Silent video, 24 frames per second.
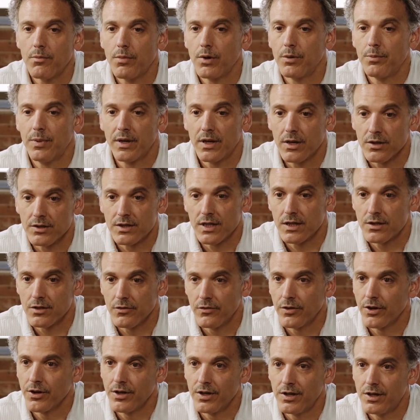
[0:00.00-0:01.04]
but because that's
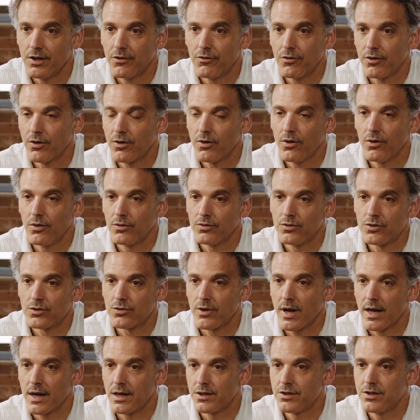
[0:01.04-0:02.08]
a very difficult
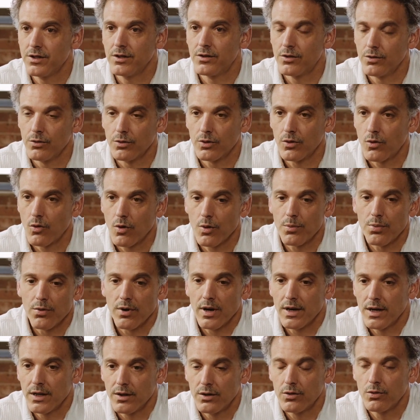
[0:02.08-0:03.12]
strategy to
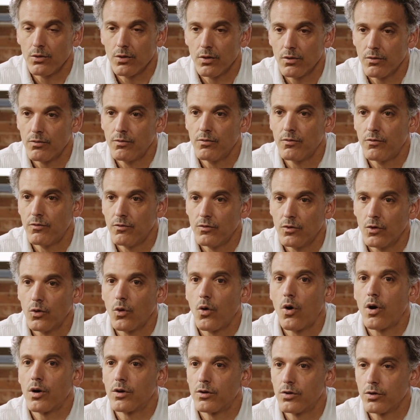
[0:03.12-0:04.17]
incorporate into a
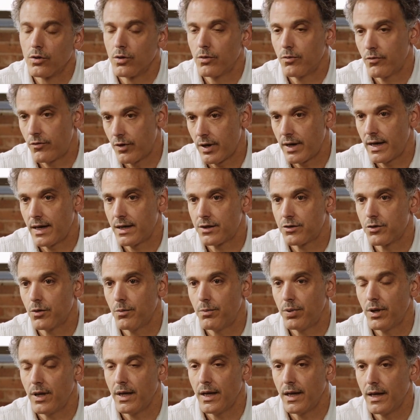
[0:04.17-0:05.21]
long-term
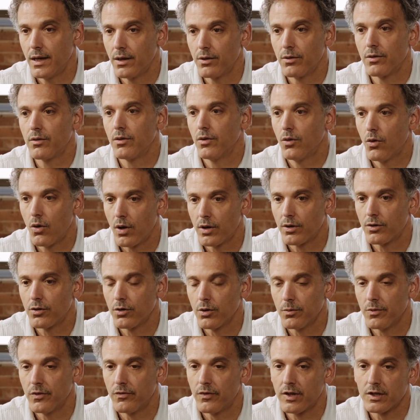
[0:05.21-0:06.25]
financial plan or
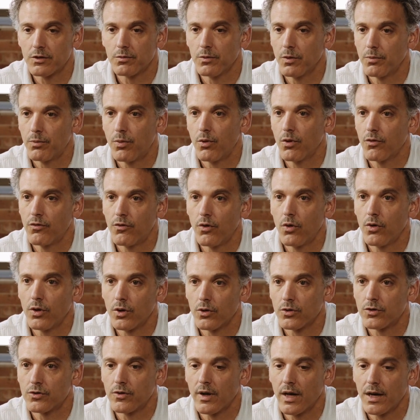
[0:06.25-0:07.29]
long-term investment
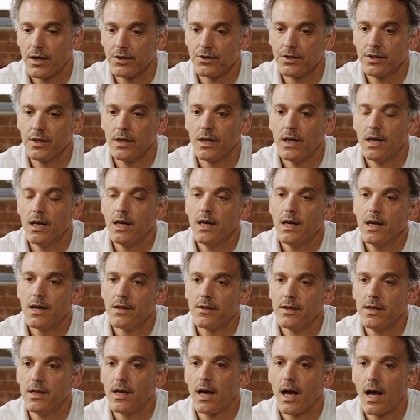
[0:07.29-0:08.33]
portfolio strategy,
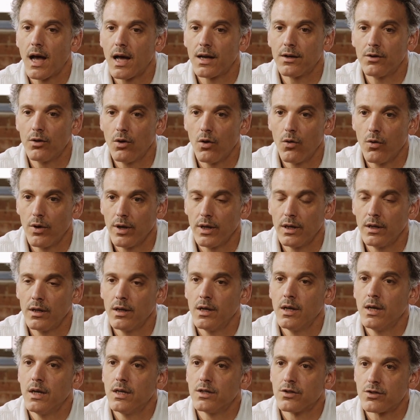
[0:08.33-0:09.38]
the
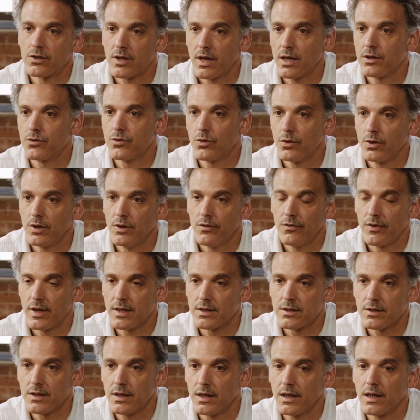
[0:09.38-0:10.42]
ongoing schedule
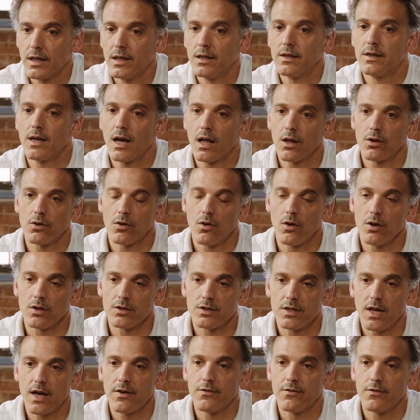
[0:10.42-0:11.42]
investing and dollar cost